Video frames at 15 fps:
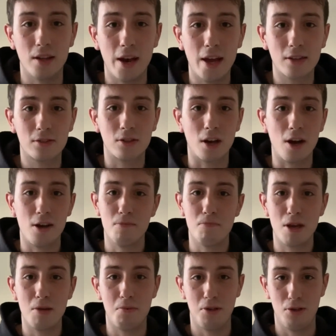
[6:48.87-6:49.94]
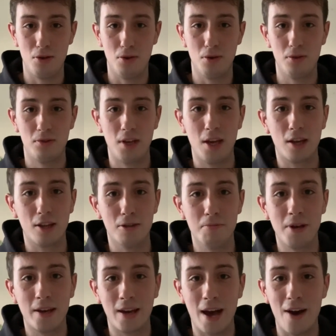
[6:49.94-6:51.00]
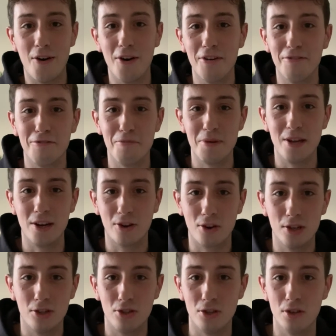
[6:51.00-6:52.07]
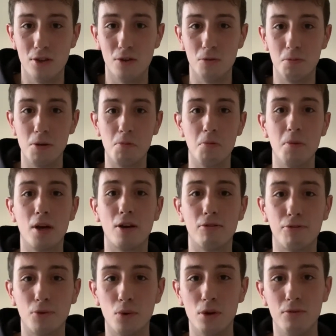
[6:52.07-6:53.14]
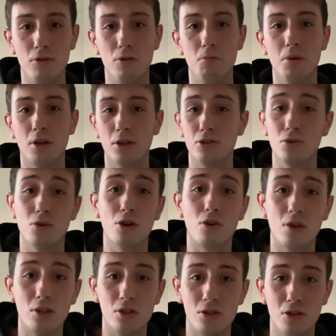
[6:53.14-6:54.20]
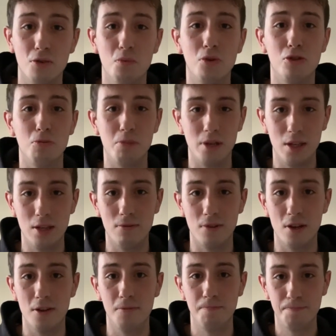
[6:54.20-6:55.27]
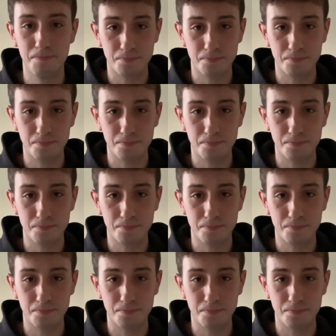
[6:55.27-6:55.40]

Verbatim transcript: the next time maybe you're taking a mick out of for being a Christian or people make a fool of you because you're a Christian and what you believe in,